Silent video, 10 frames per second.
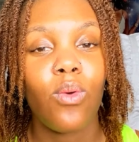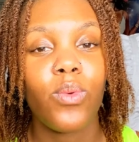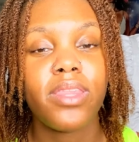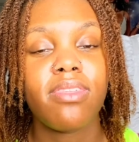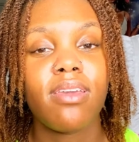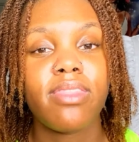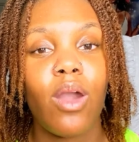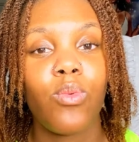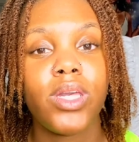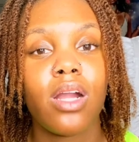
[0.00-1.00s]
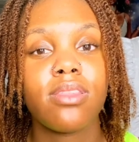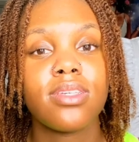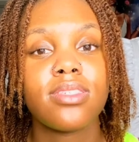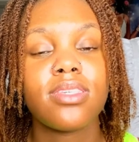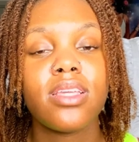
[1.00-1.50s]
We think that we are the
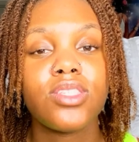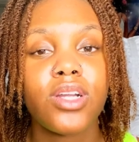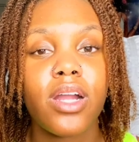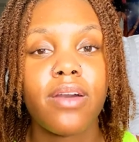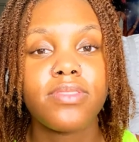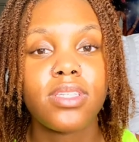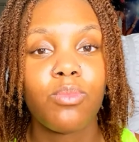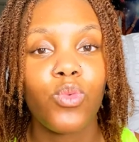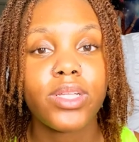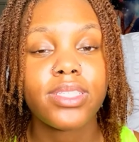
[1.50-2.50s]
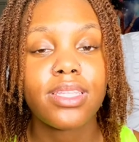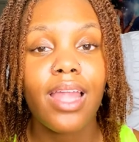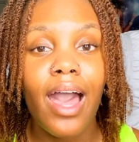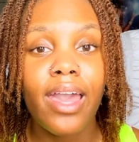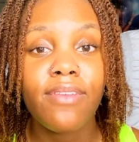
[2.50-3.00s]
center of someone's
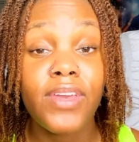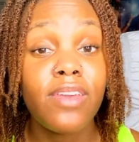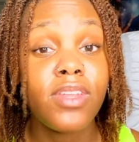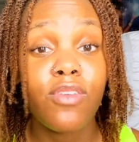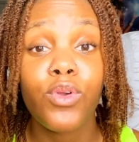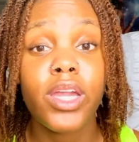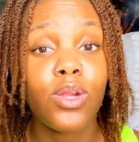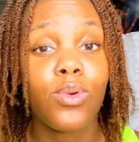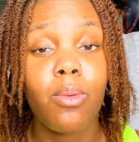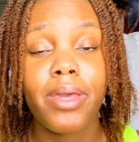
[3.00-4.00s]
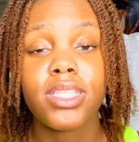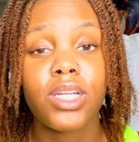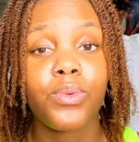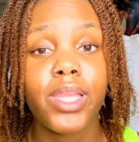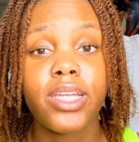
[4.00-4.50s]
life, even if we're in a
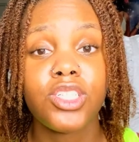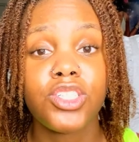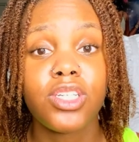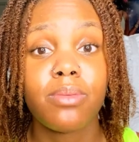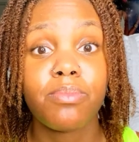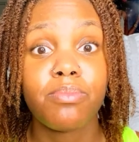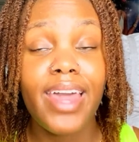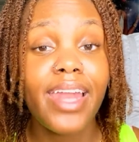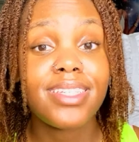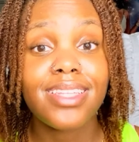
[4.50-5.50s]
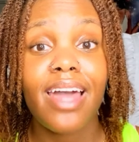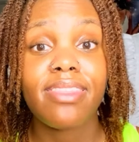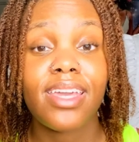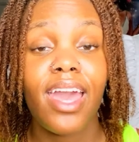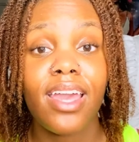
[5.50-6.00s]
romantic relationship. That is not
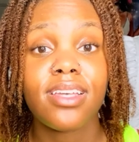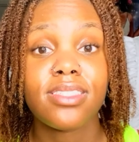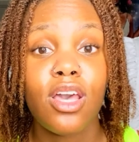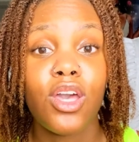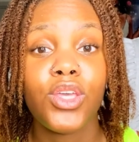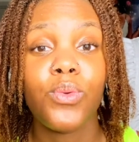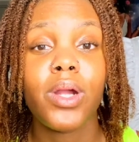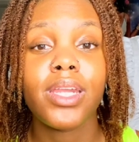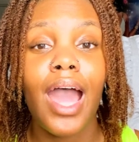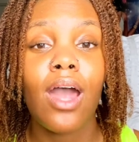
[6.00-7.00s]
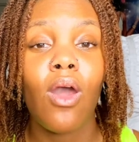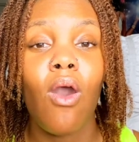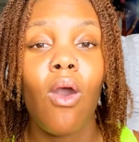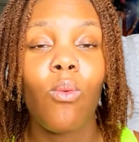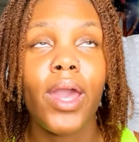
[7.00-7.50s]
the case. You are not
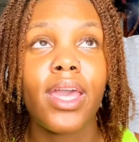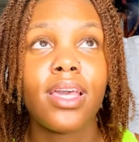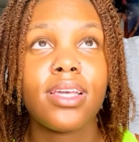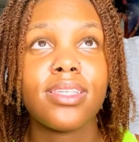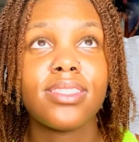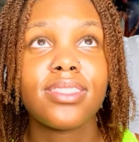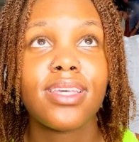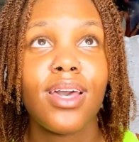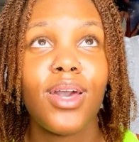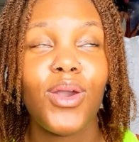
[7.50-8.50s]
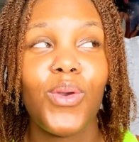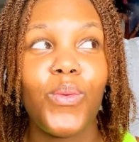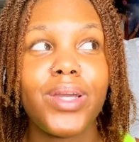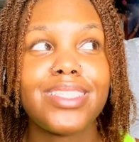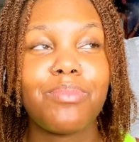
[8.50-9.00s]
always
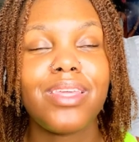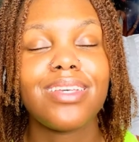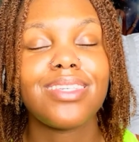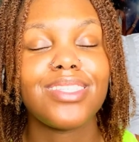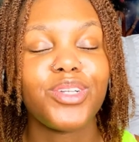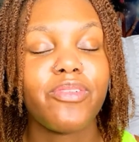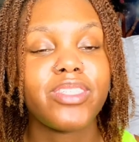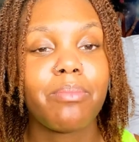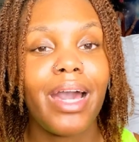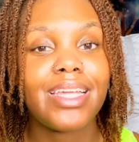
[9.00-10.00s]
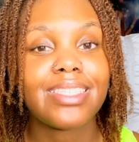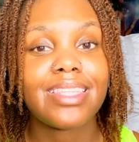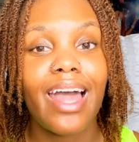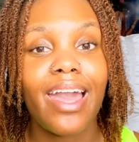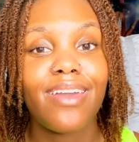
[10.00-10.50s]
going to be the center of somebody's
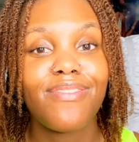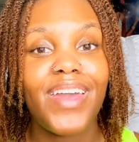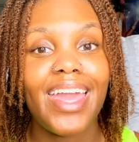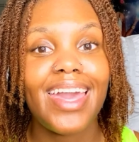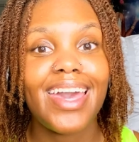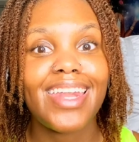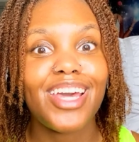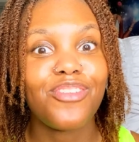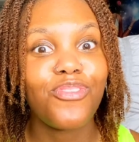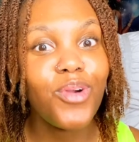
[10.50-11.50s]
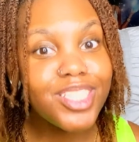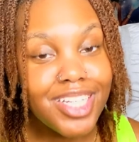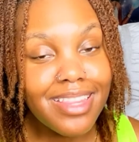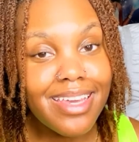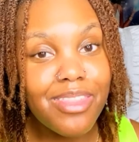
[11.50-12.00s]
life, and
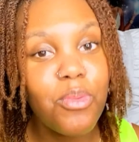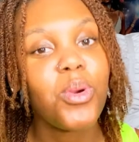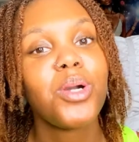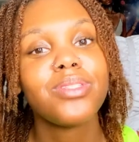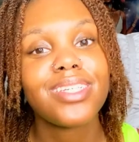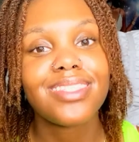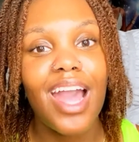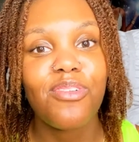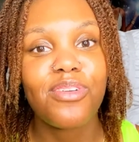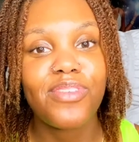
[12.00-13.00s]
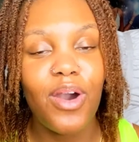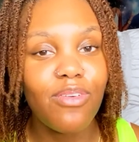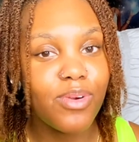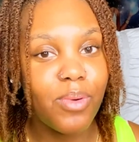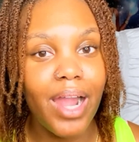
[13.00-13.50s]
unfortunately the world does not
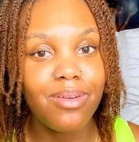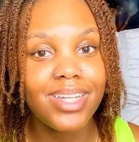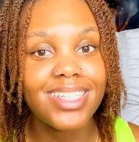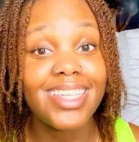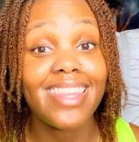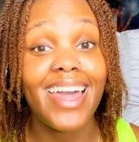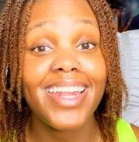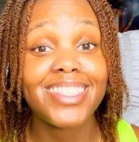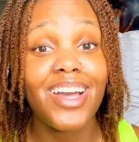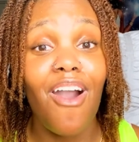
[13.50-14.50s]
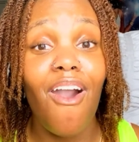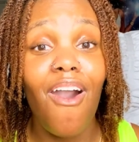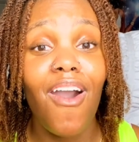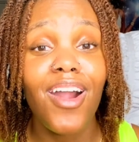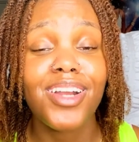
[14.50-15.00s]
revolve around us, and that is a
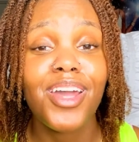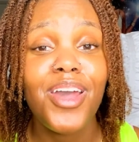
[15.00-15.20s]
hard